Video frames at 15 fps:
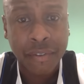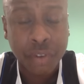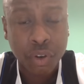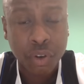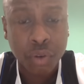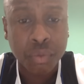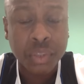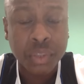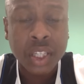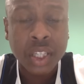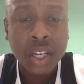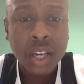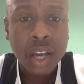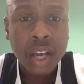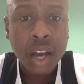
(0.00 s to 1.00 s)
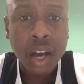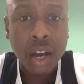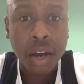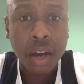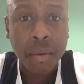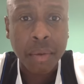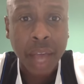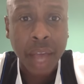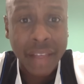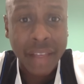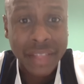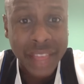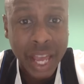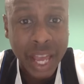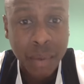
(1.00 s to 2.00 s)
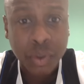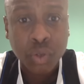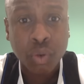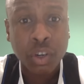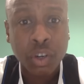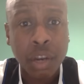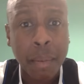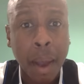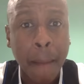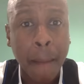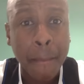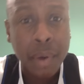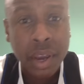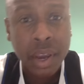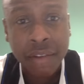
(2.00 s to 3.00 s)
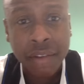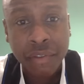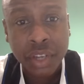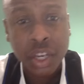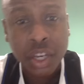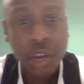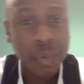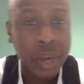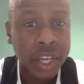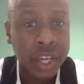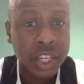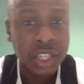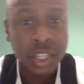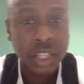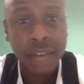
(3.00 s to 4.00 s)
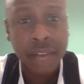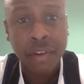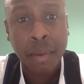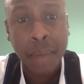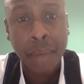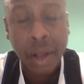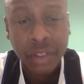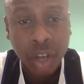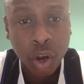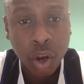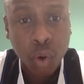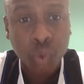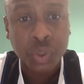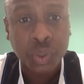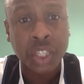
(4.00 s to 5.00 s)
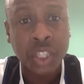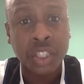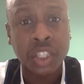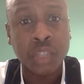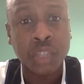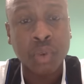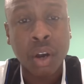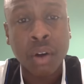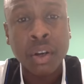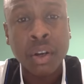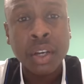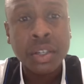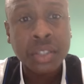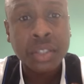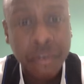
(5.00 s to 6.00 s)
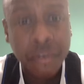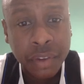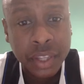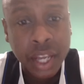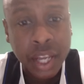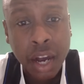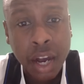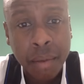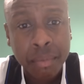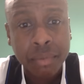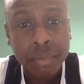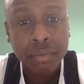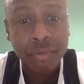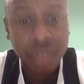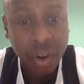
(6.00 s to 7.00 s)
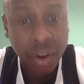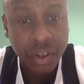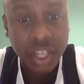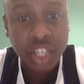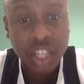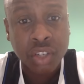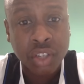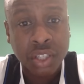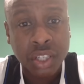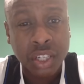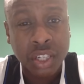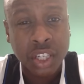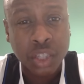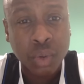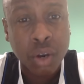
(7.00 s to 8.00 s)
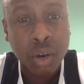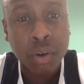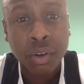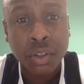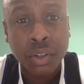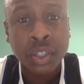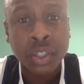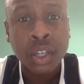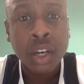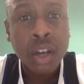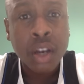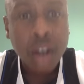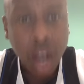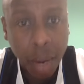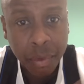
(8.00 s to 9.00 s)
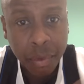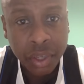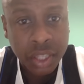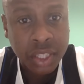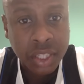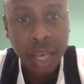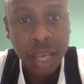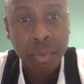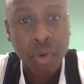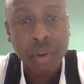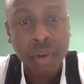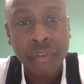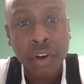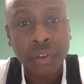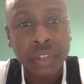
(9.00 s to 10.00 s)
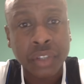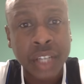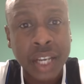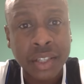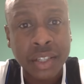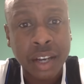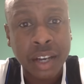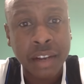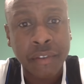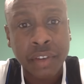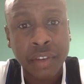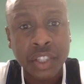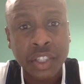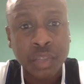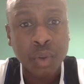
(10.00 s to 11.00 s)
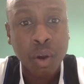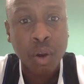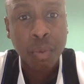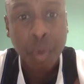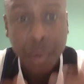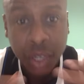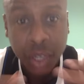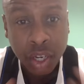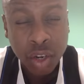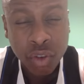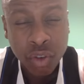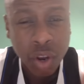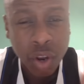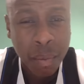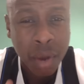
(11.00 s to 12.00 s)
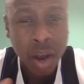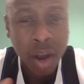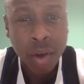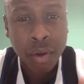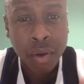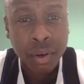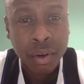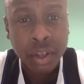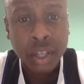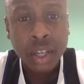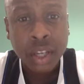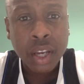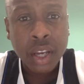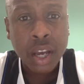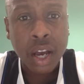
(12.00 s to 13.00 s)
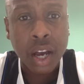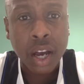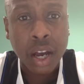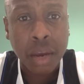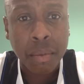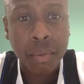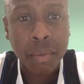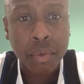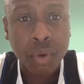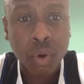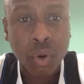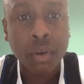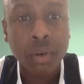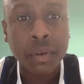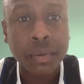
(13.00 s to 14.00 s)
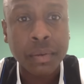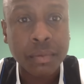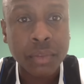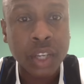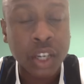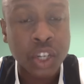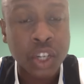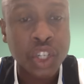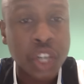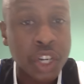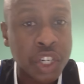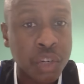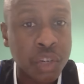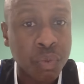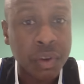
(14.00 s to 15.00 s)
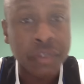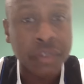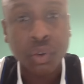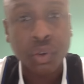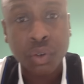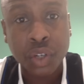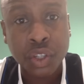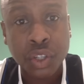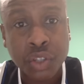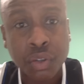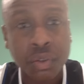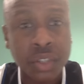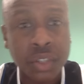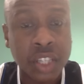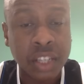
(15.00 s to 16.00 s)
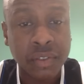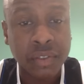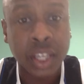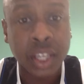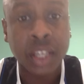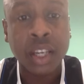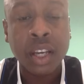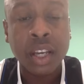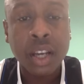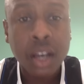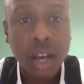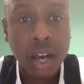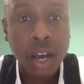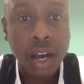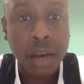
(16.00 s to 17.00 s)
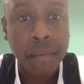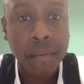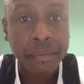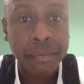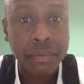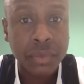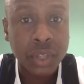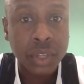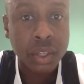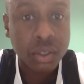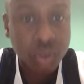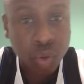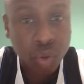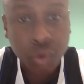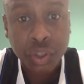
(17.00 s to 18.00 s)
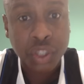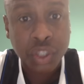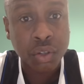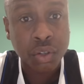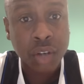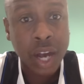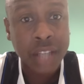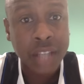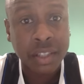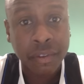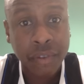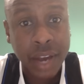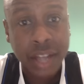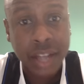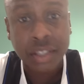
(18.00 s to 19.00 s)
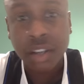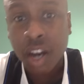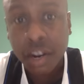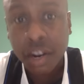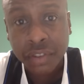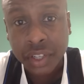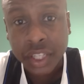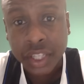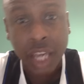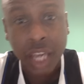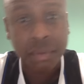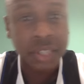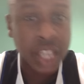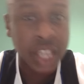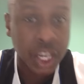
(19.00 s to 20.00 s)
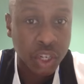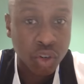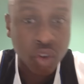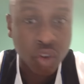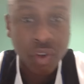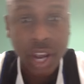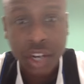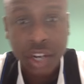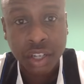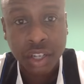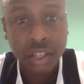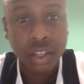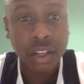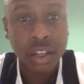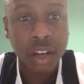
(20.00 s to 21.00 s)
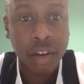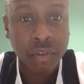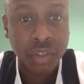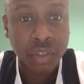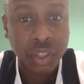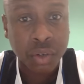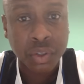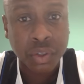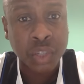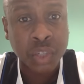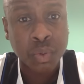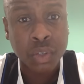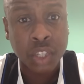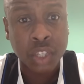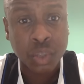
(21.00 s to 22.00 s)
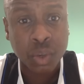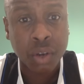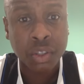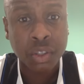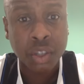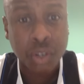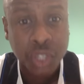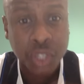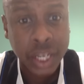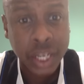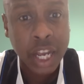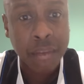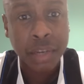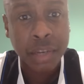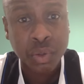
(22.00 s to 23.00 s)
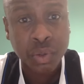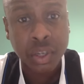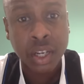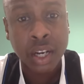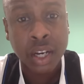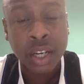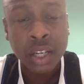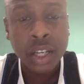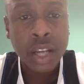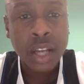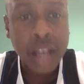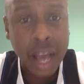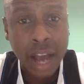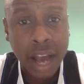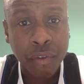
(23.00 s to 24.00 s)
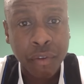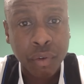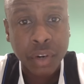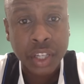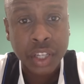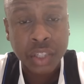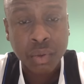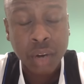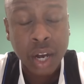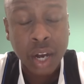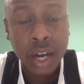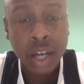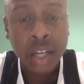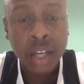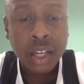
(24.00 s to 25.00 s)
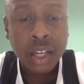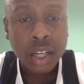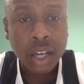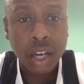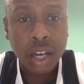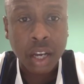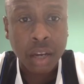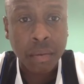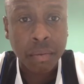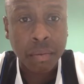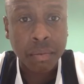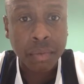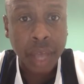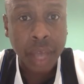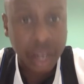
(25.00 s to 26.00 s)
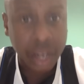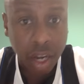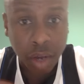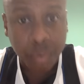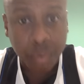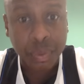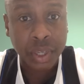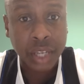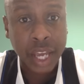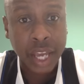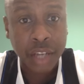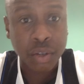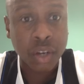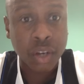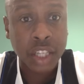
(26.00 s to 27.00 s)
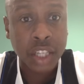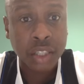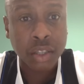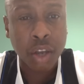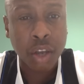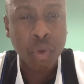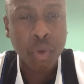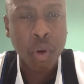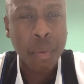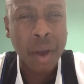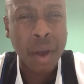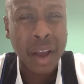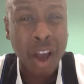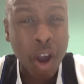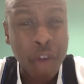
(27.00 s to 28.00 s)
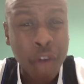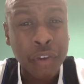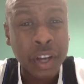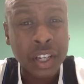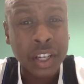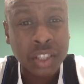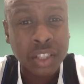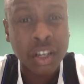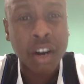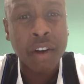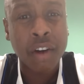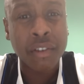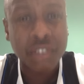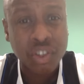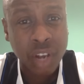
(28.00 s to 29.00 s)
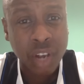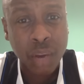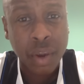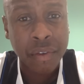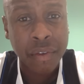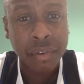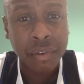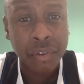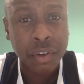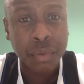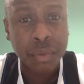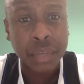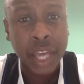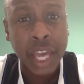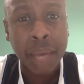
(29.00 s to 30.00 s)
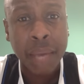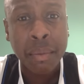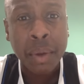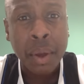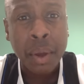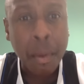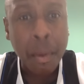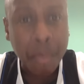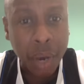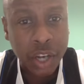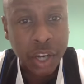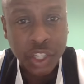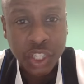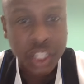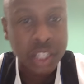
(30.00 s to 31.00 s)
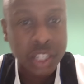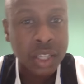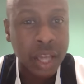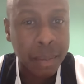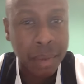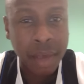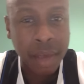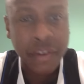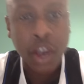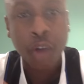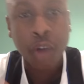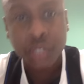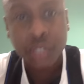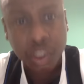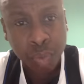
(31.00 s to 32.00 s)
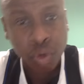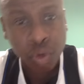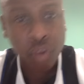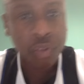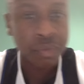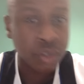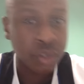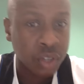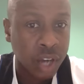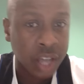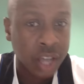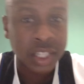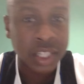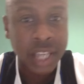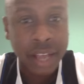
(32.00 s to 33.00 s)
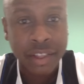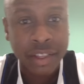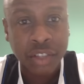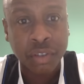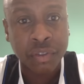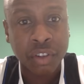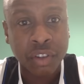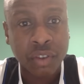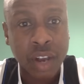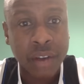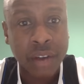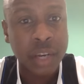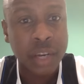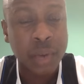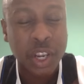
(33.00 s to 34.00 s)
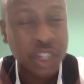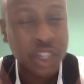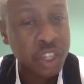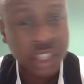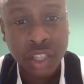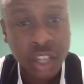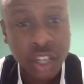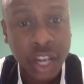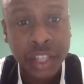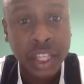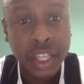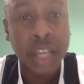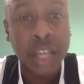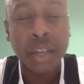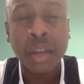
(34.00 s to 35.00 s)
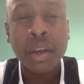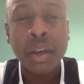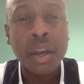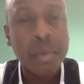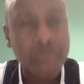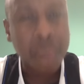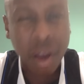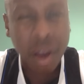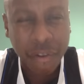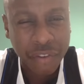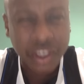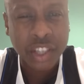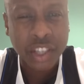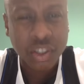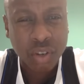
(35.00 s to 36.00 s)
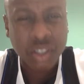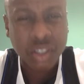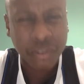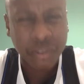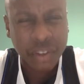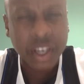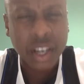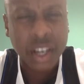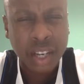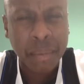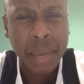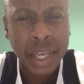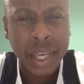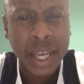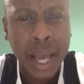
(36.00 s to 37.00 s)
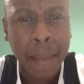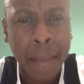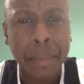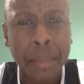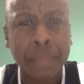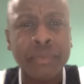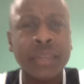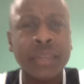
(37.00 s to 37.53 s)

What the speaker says: Films, and they were talking about putting a video package together about the whole season as well. Something that I'm very interested in as well, because I'm looking to get more involved in that side of things as well. Probably going to run my own, or a conjunction with Talking to Toon TV. Talking to you guys, the fans, after the games, getting your reaction of results as well. So check out my Twitter, at Forward Esquire, and then I'll be letting you guys know more about it. Hopefully I can start off straight away from the Fulham game, but I just need a bit of help and support from you guys to get this off the ground anyway. It's just an idea, but fingers crossed, I think I can make it happen.